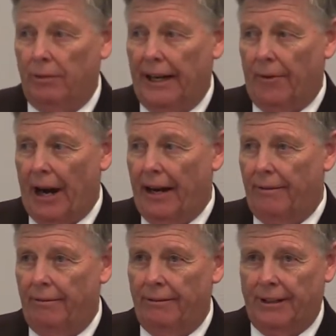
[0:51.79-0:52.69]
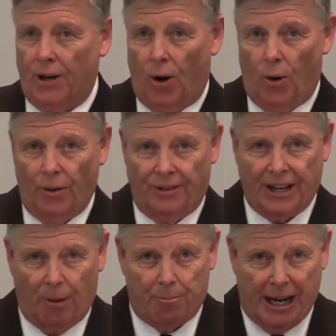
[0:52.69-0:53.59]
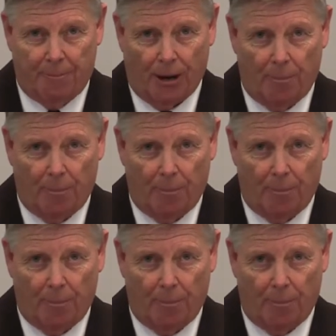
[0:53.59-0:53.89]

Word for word: getting ready to go and tell people